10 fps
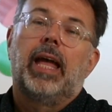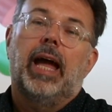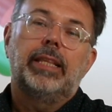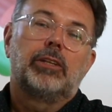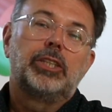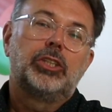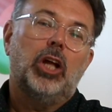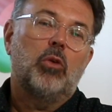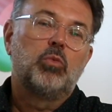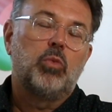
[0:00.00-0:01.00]
And there is
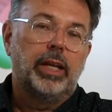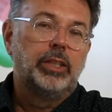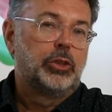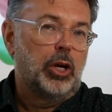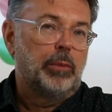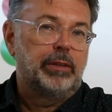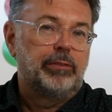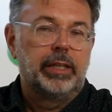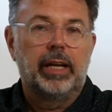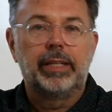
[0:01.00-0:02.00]
not one Derby
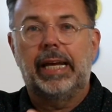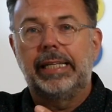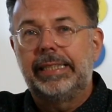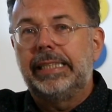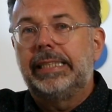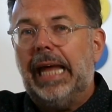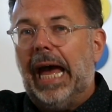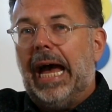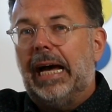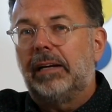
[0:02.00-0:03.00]
winner that didn't
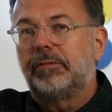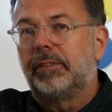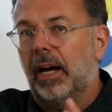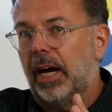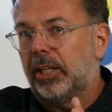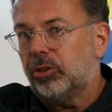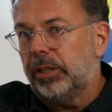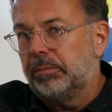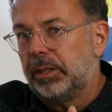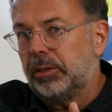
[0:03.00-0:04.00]
have a
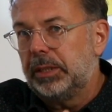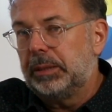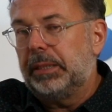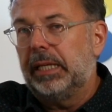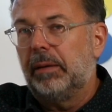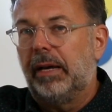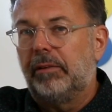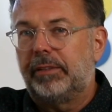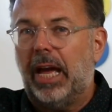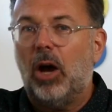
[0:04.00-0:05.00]
treatment with
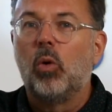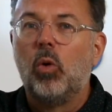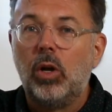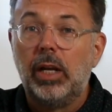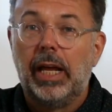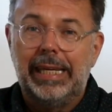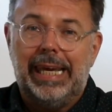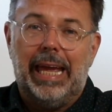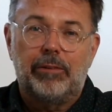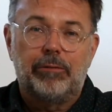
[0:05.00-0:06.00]
PEMF. They're all
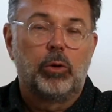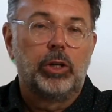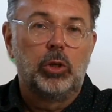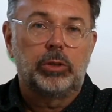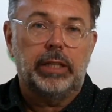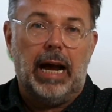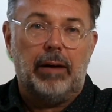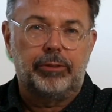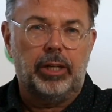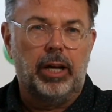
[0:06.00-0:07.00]
cared for and looked
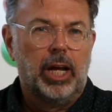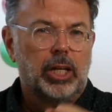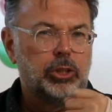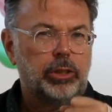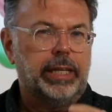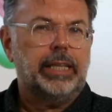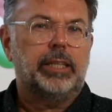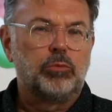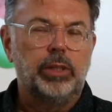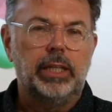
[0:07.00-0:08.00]
after to get
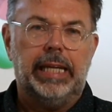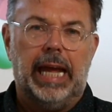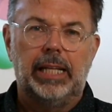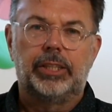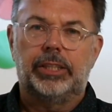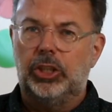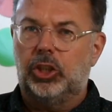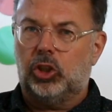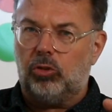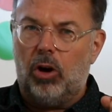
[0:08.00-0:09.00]
them really healthy,
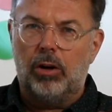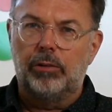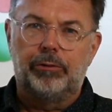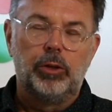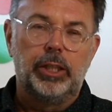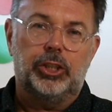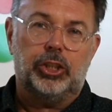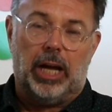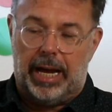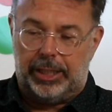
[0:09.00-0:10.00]
strong, fully
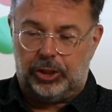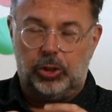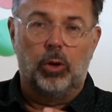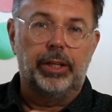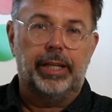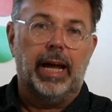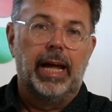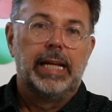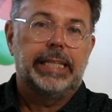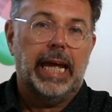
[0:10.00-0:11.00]
charged, all their
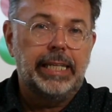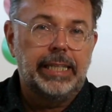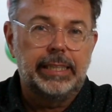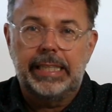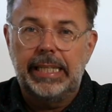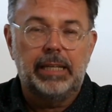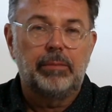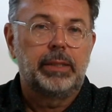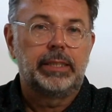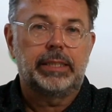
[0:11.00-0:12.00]
tendons,
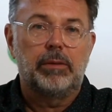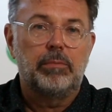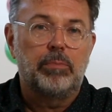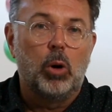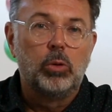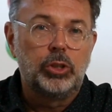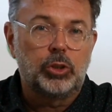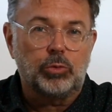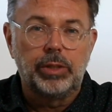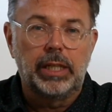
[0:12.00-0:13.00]
ligaments and
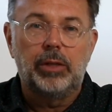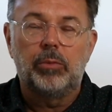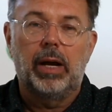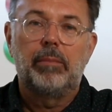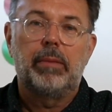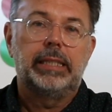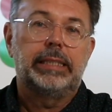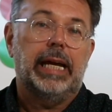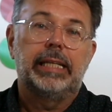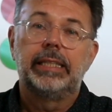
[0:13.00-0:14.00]
bones really well
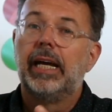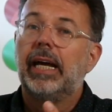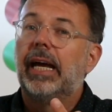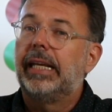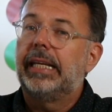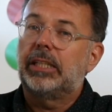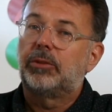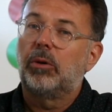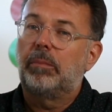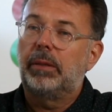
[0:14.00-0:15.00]
maintained. And
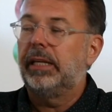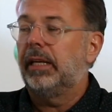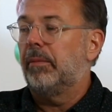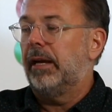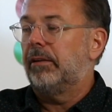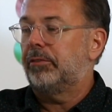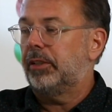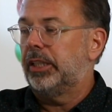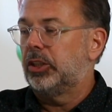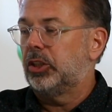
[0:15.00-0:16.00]
that's what PEMF
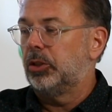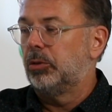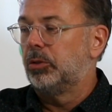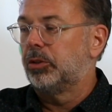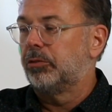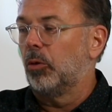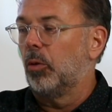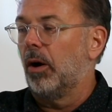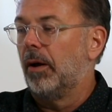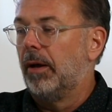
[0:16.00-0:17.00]
is used
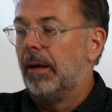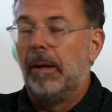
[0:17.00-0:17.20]
for.